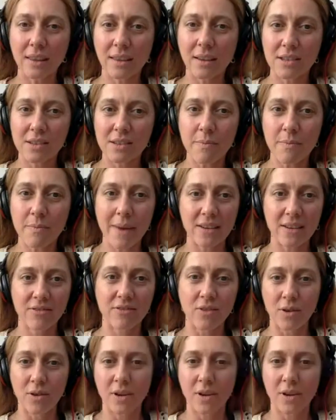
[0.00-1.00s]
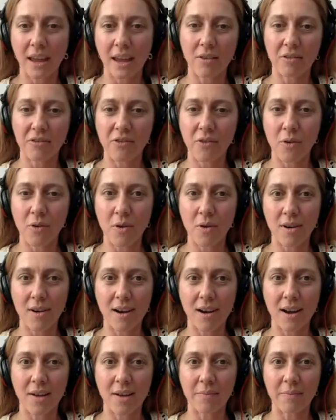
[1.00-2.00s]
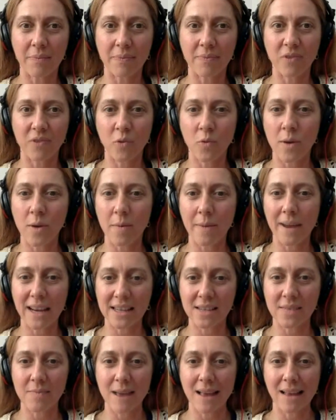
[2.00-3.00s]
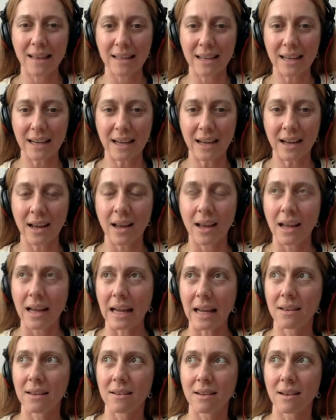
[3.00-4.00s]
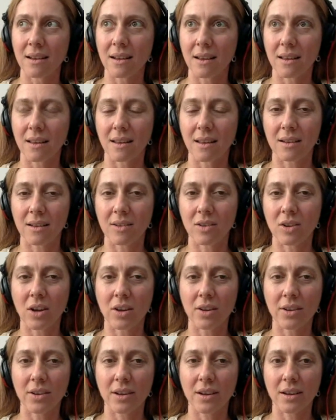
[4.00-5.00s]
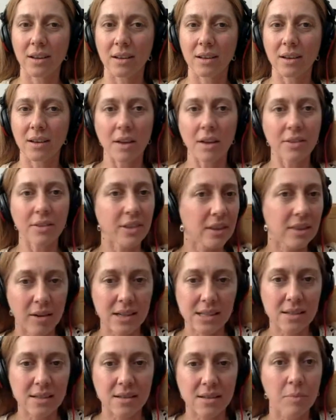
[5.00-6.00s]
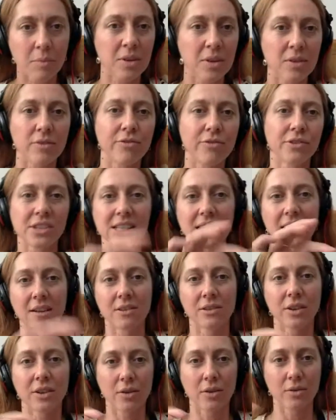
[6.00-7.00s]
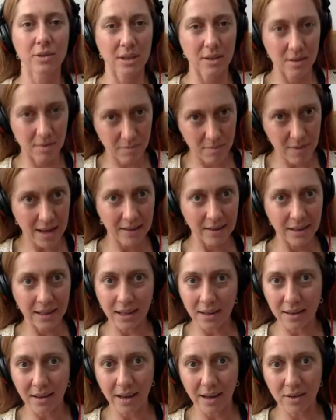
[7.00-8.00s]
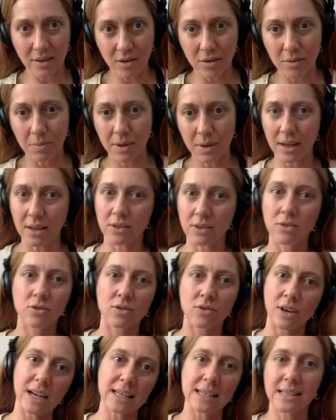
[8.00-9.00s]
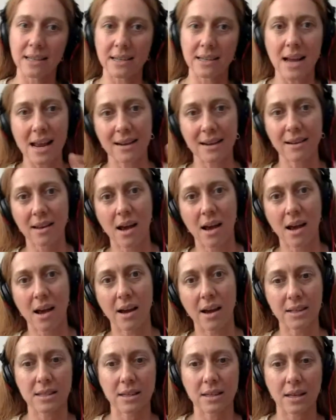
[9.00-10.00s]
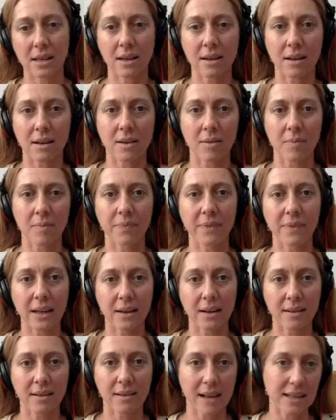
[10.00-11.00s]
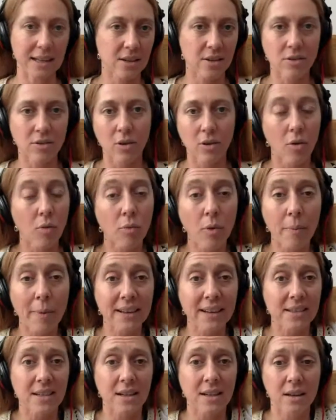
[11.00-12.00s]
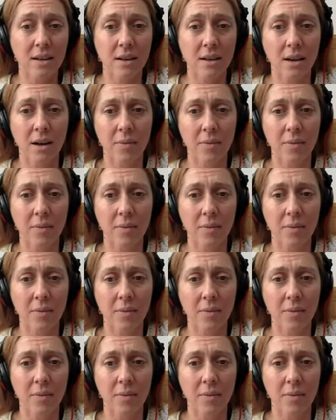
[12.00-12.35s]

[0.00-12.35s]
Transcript: there's a metaphor there for what makes a melody, in not that there isn't a beautiful single note melody that could be traced and analyzed in a classical or romantic